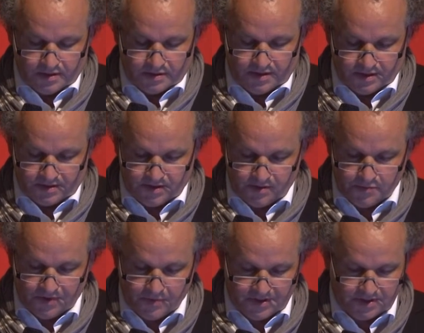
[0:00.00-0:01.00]
Thus, the
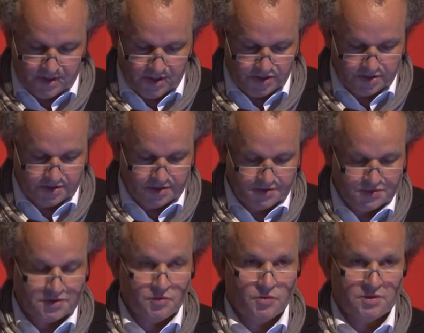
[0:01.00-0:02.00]
implementation
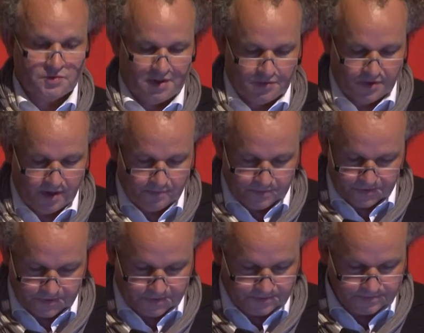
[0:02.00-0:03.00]
of the World Wide Web
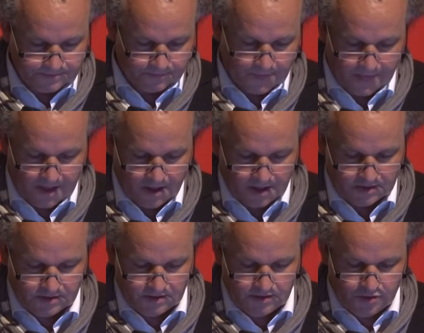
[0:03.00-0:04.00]

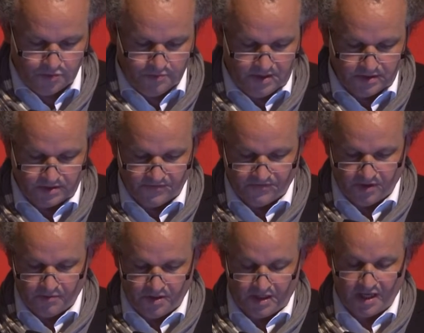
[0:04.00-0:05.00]
as a new means of
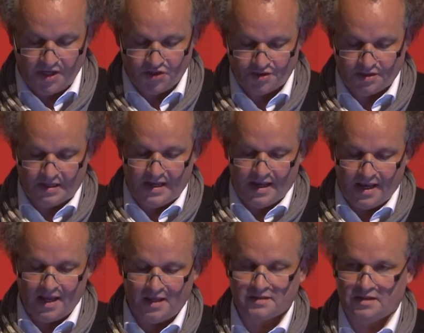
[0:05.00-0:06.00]
communication
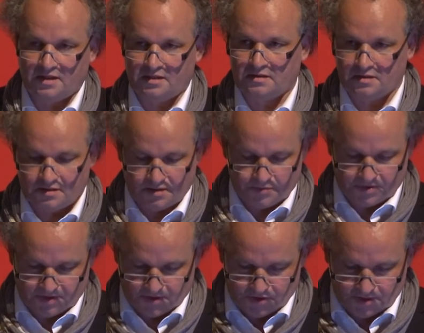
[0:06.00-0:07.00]
has had a
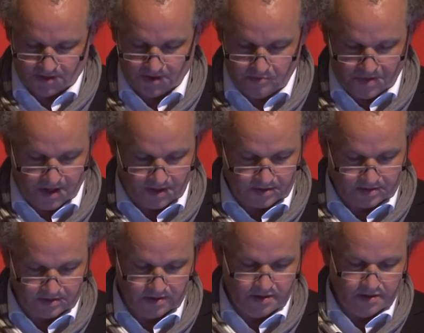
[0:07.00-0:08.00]
substantial impact
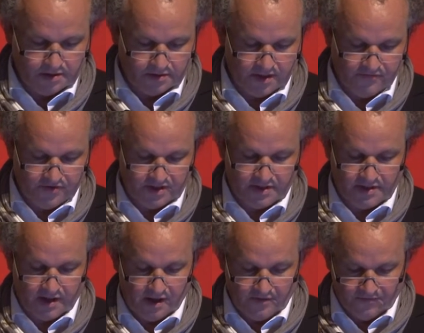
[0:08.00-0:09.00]
on everyday
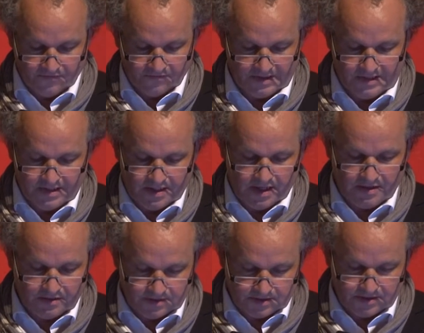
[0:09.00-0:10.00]
life
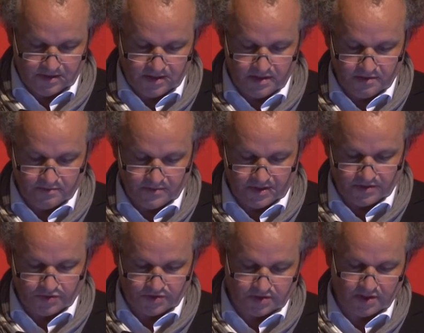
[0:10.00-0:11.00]
and city and
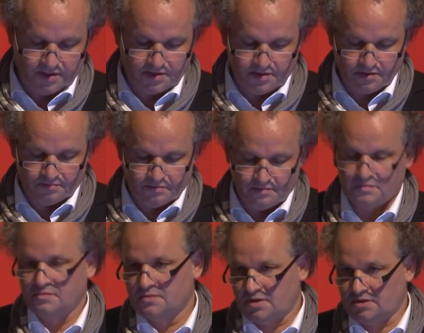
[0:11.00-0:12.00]
society
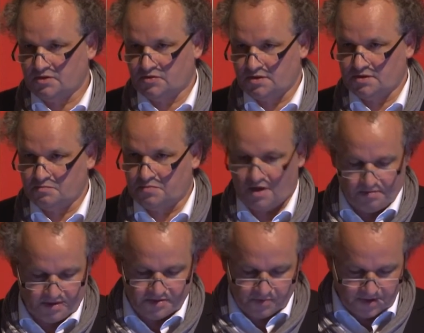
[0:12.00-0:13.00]
and streets and
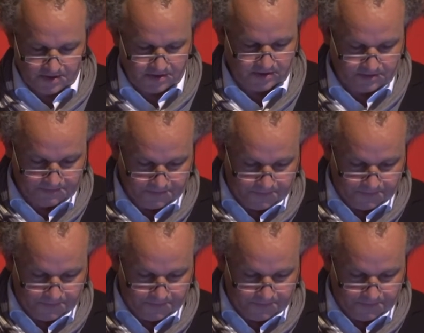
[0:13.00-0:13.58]
public spaces.